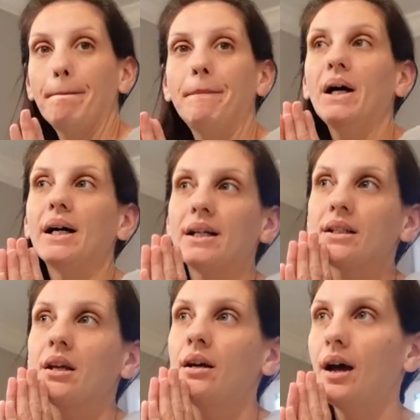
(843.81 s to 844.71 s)

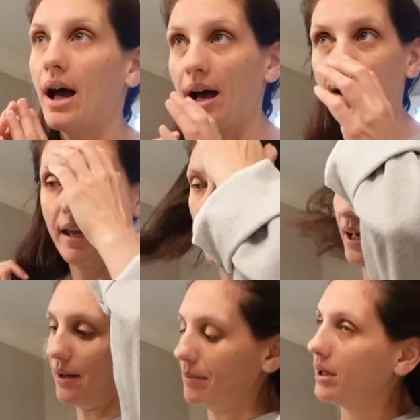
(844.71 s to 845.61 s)
But I
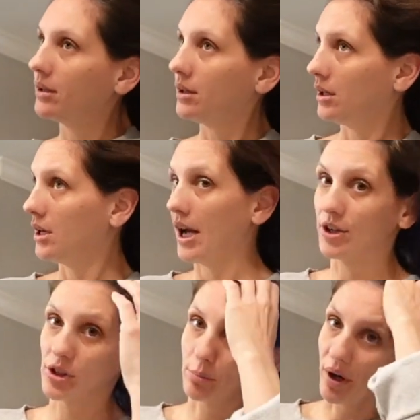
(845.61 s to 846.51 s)
am, I
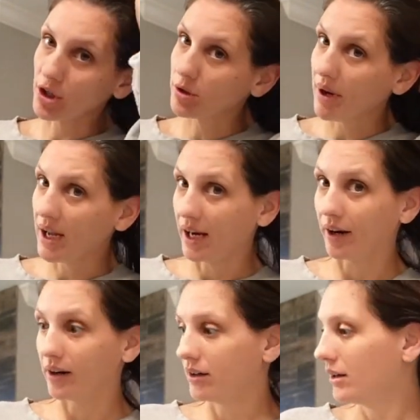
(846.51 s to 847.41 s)
just brushed my
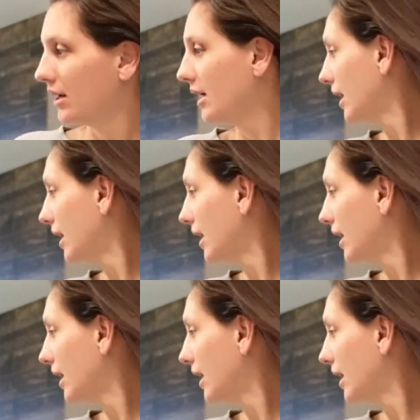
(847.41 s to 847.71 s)
hair